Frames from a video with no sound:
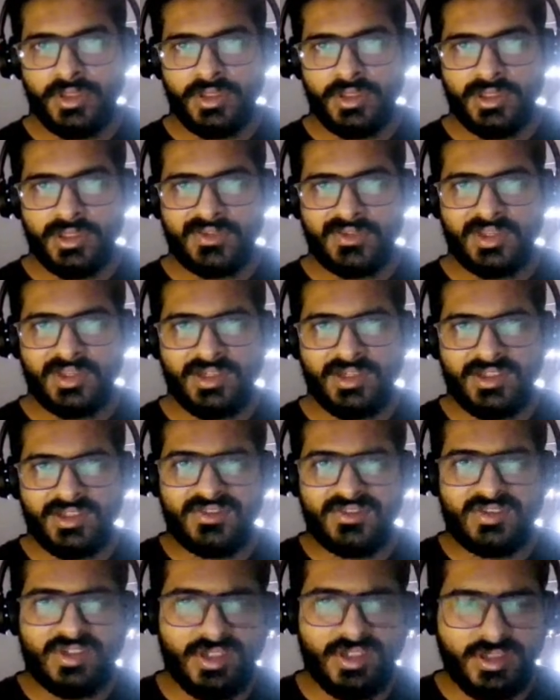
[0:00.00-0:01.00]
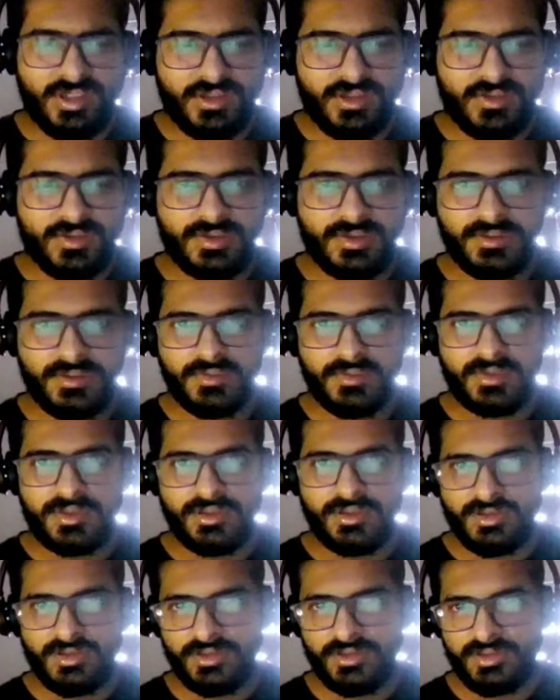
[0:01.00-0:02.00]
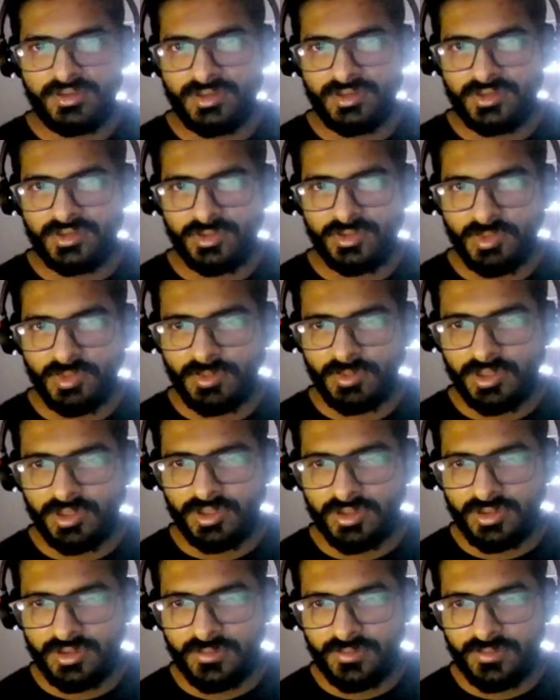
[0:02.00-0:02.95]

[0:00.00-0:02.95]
Let's say it is 3, and it should be better.